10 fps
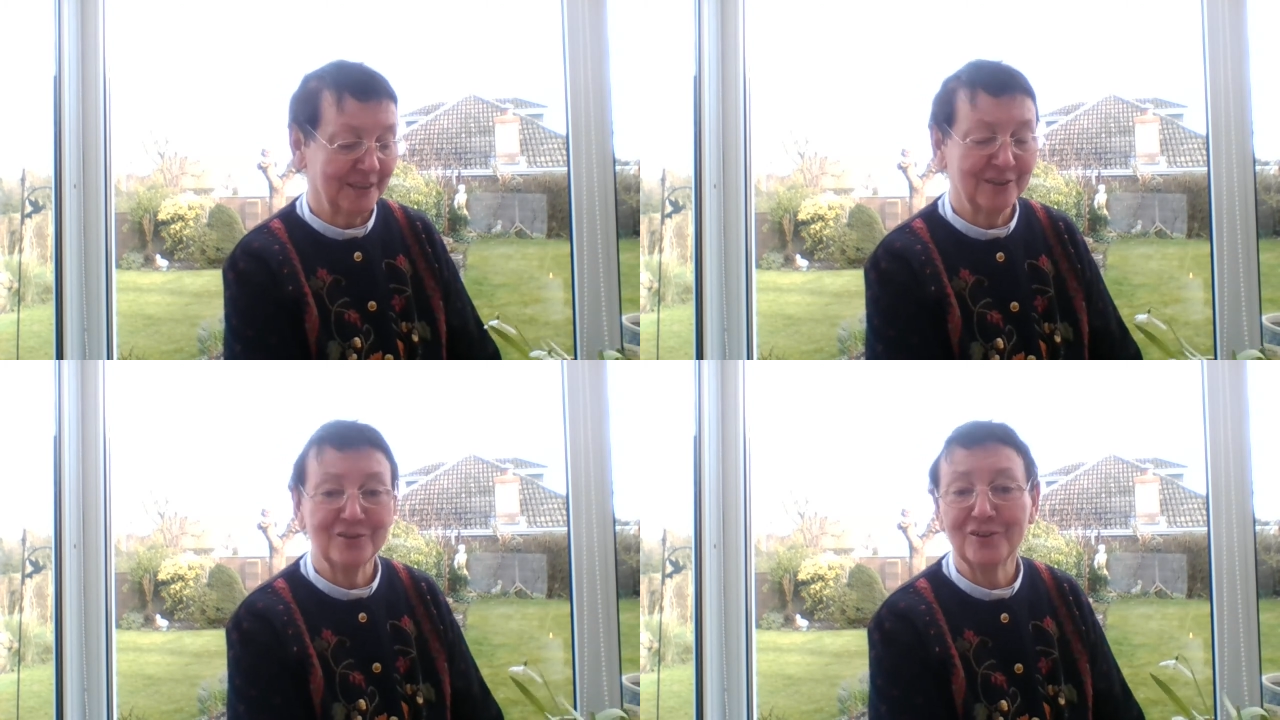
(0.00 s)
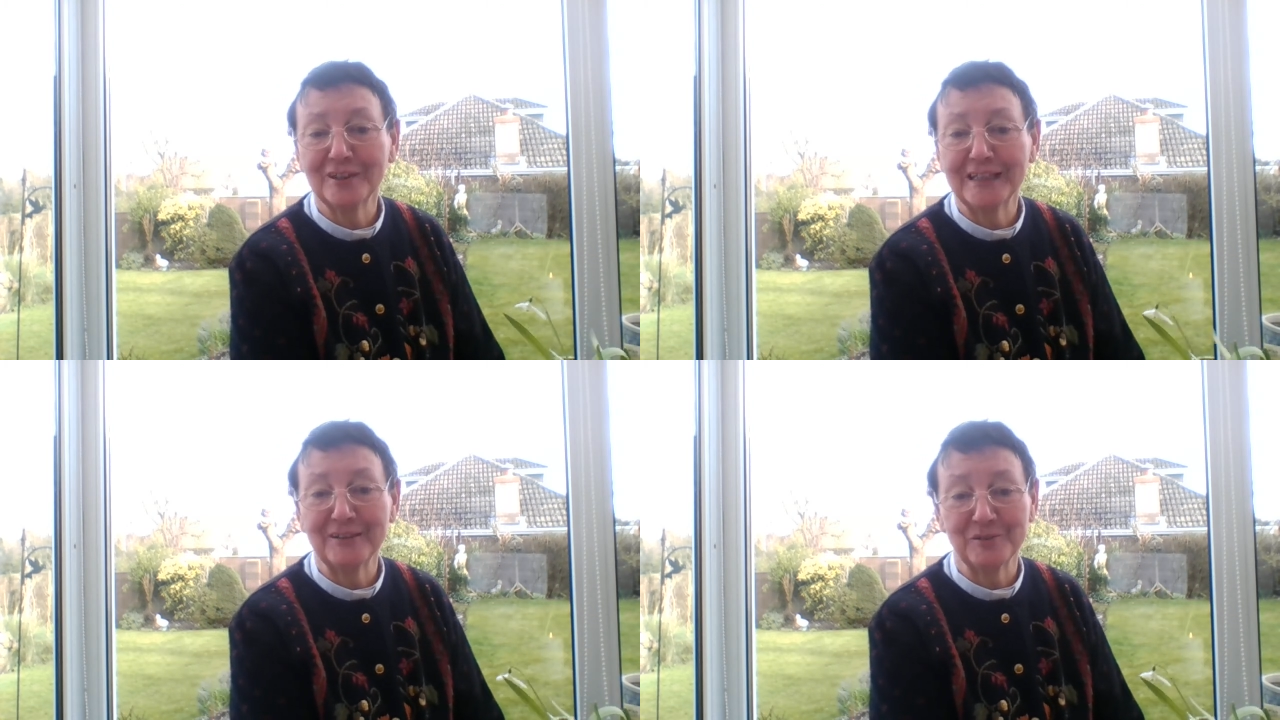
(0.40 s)
and you're not
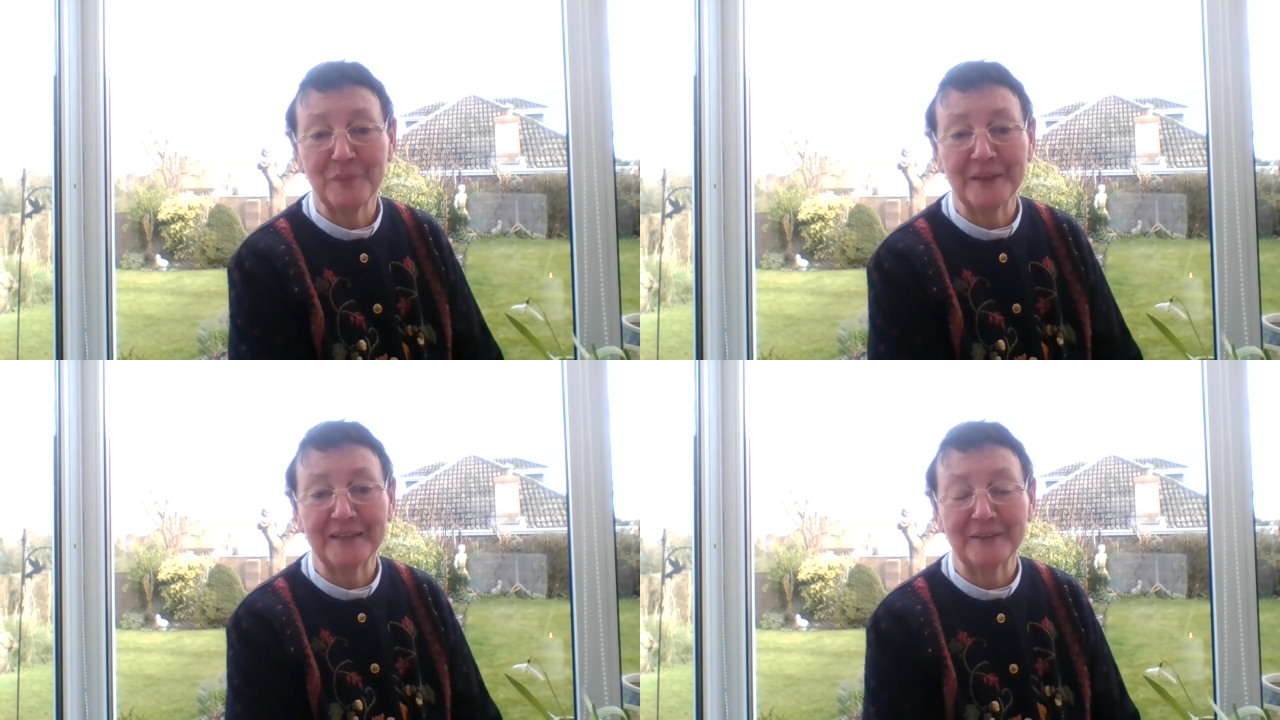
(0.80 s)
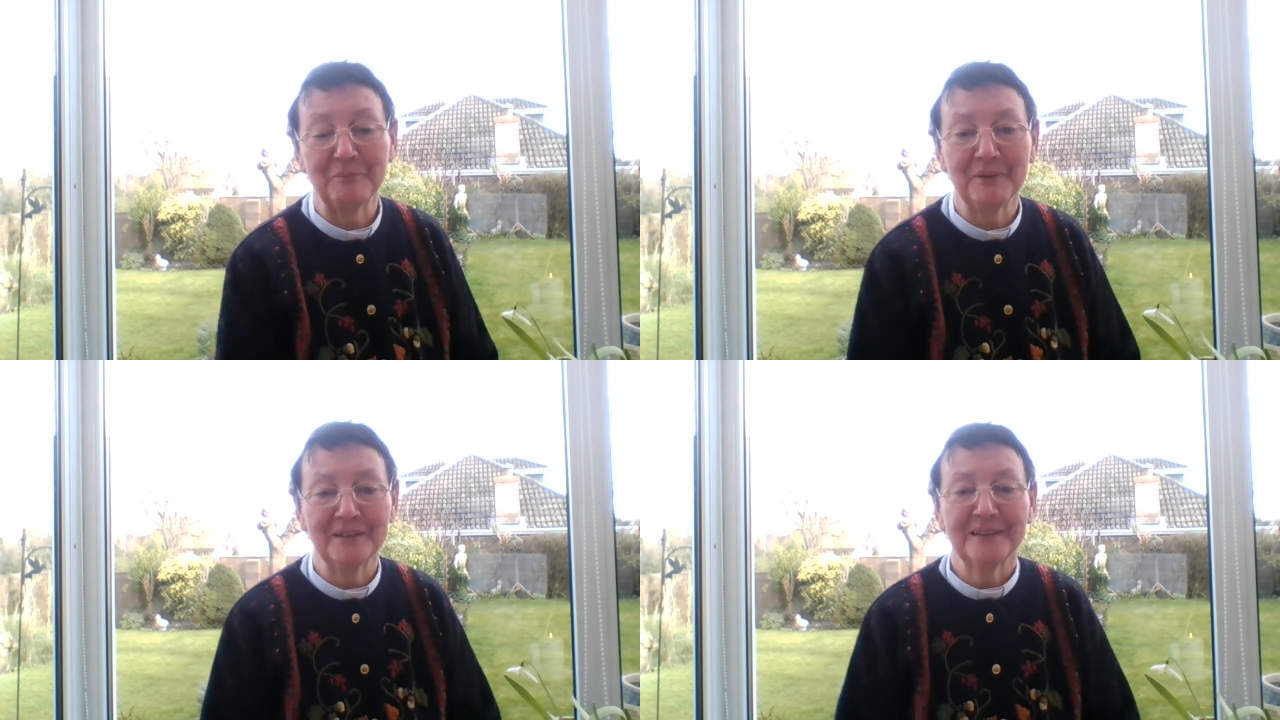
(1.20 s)
allowed to pick them,
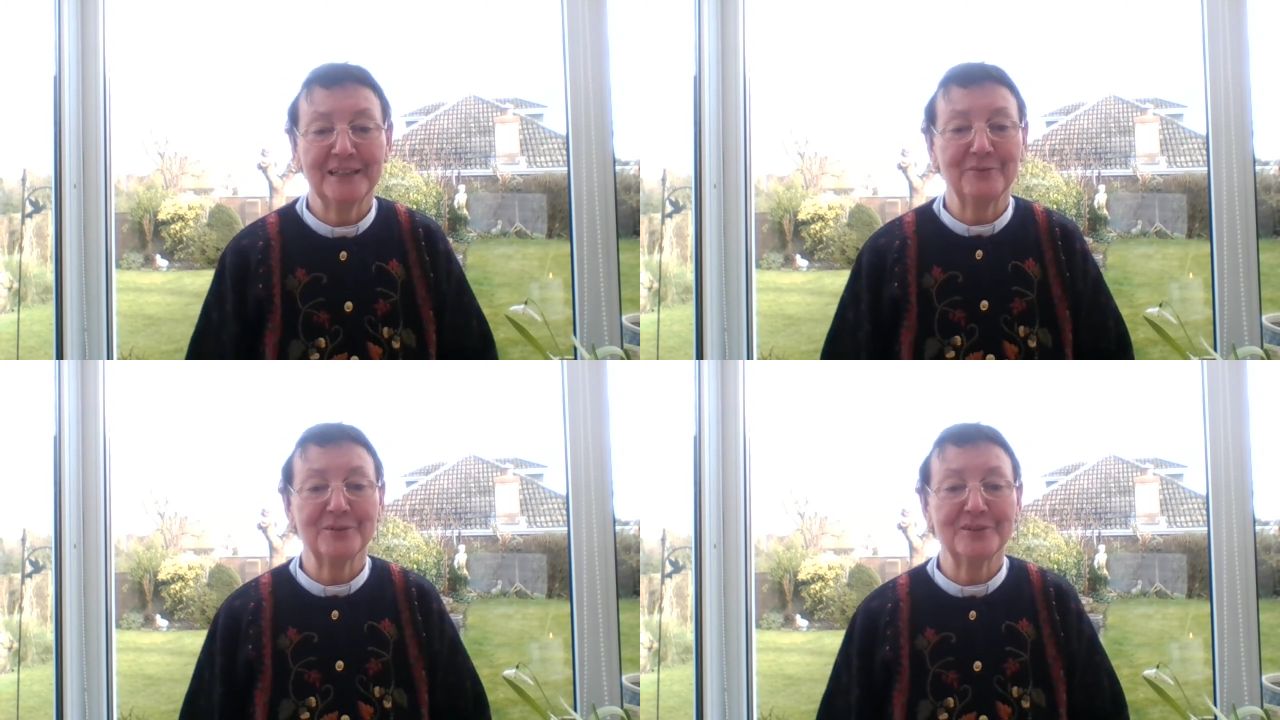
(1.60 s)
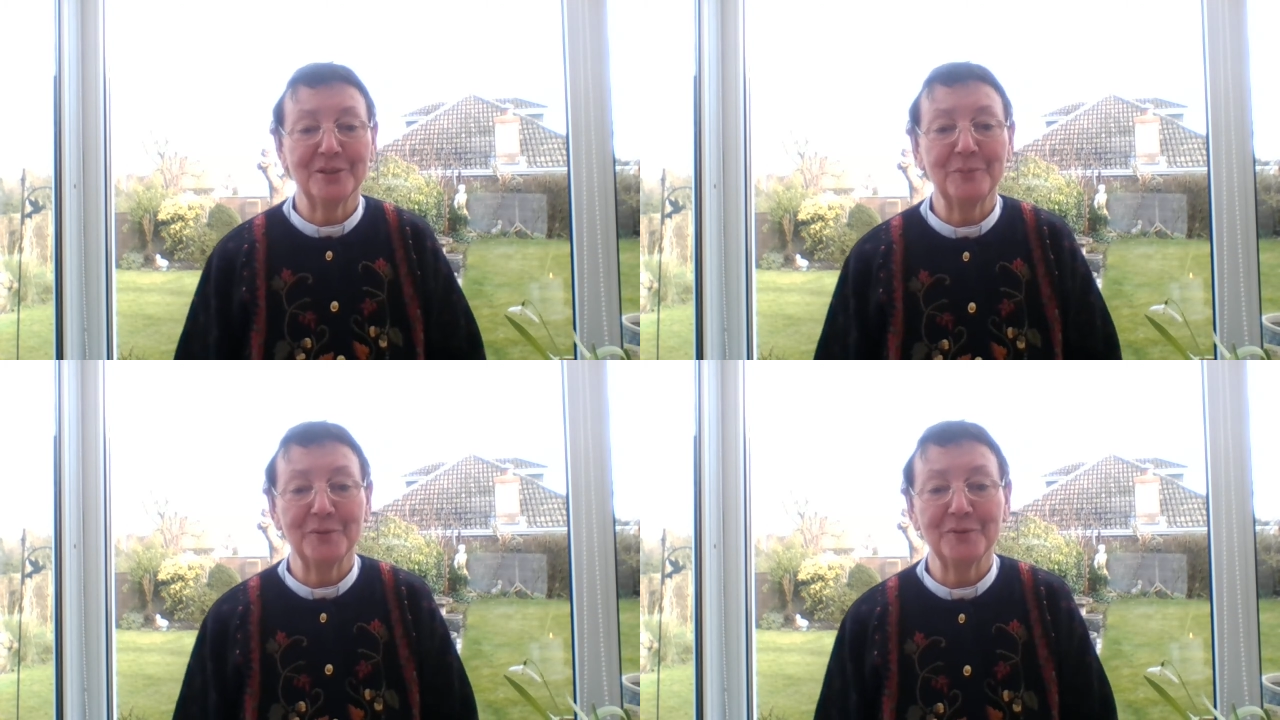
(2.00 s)
but they were
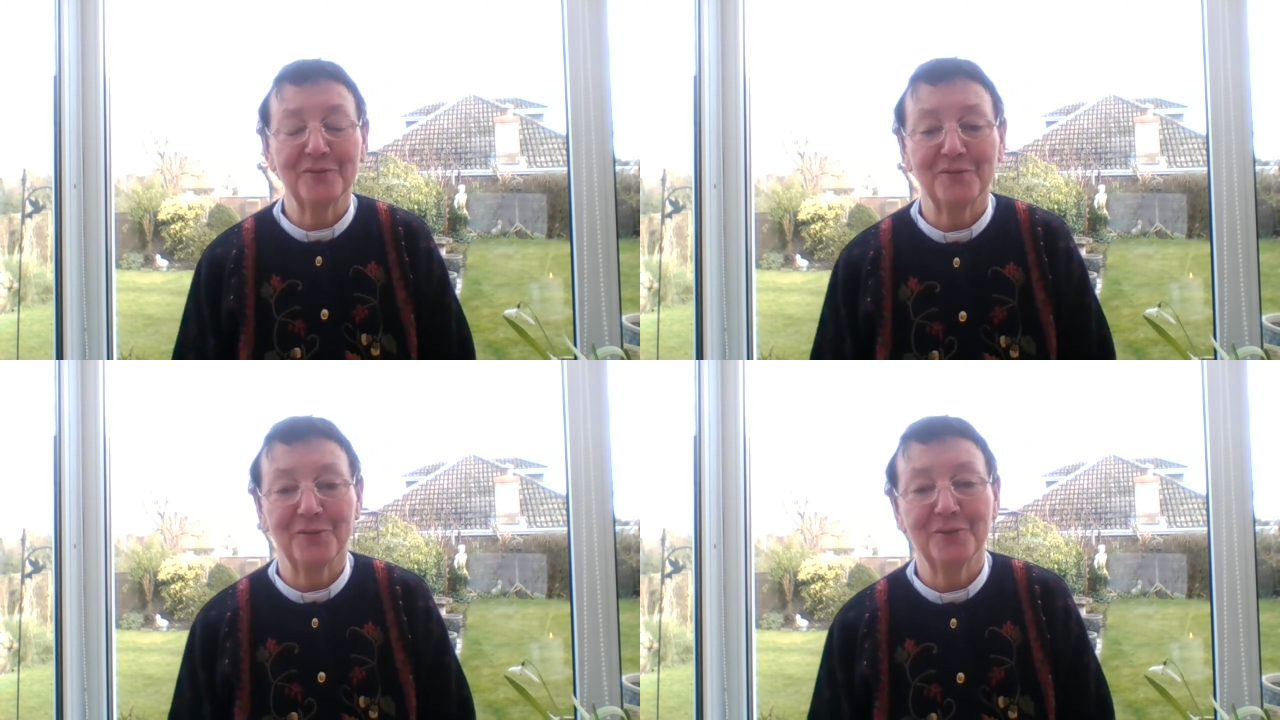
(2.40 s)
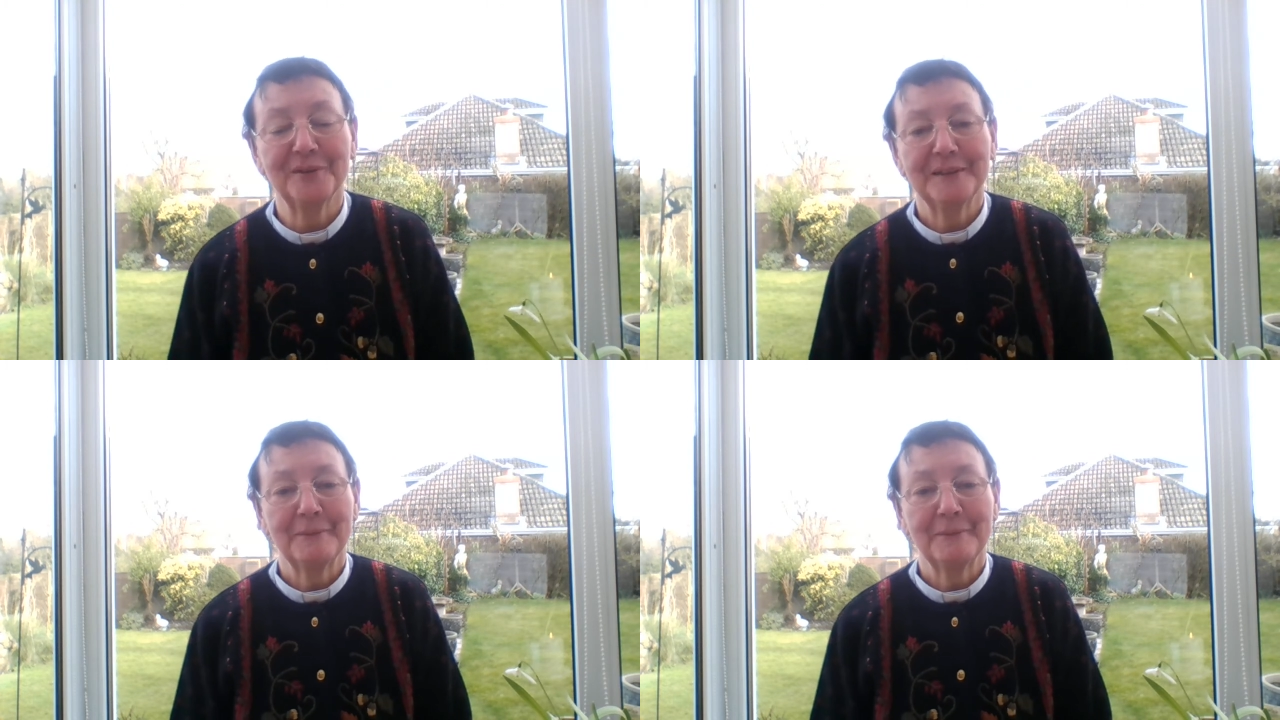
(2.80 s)
so beautiful